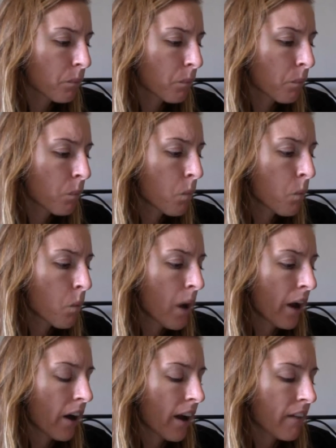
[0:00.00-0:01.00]

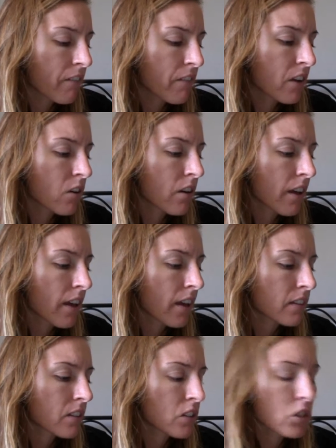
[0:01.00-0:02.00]
where I feel
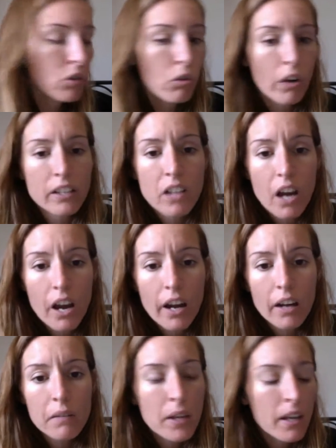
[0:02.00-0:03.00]
its strengths
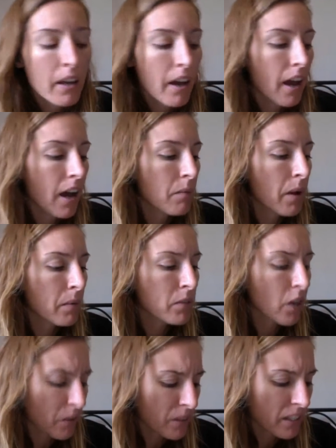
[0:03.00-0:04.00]
are. I'm
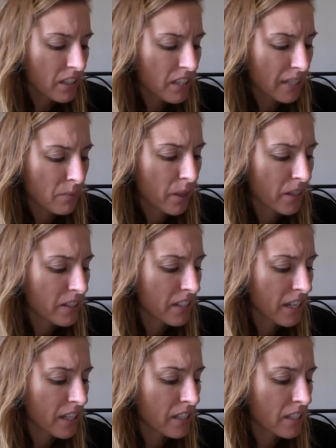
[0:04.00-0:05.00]
starting with this text because
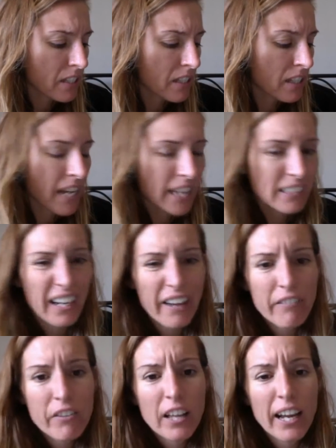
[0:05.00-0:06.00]
it's the text that I
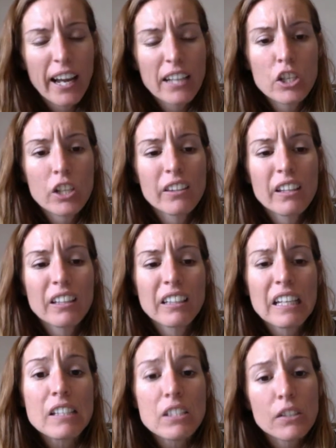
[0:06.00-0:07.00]
feel like I took the
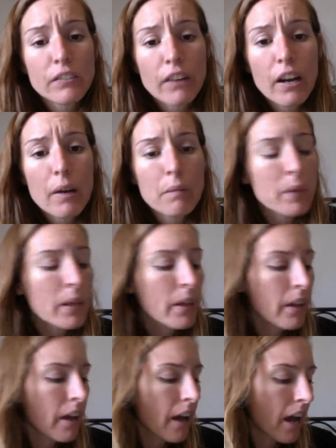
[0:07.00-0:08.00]
least from.
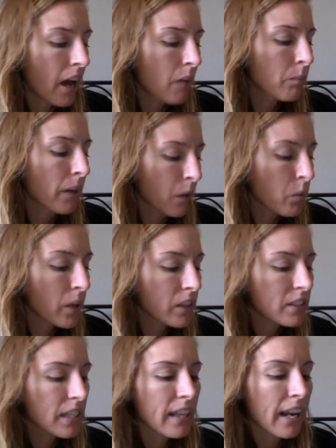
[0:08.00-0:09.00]
But I will
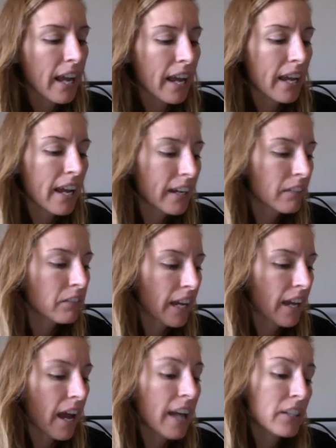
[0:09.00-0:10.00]
say that
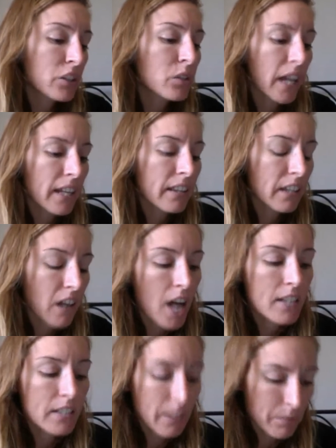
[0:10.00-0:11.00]
I do like the
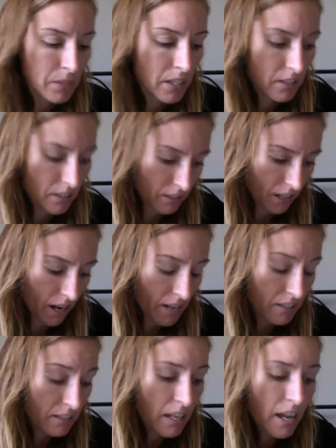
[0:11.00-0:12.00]
concepts it
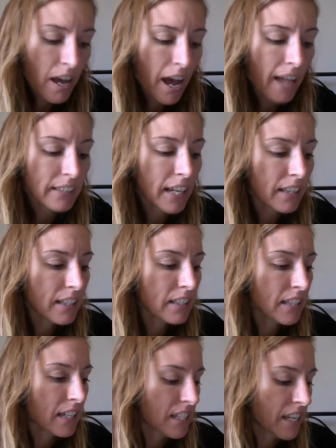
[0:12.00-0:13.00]
discuss. I like this
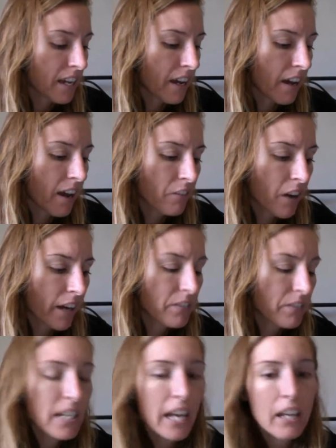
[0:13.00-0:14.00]
idea of kind
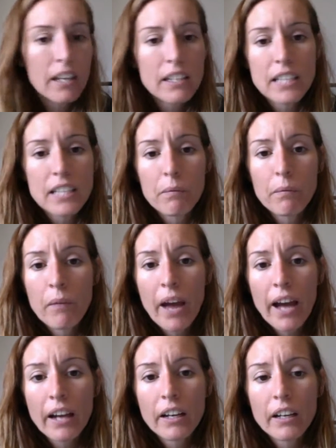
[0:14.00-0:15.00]
of taking a step
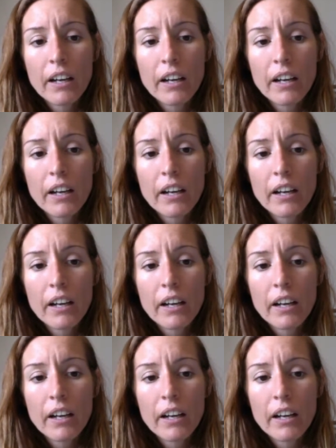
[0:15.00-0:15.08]
back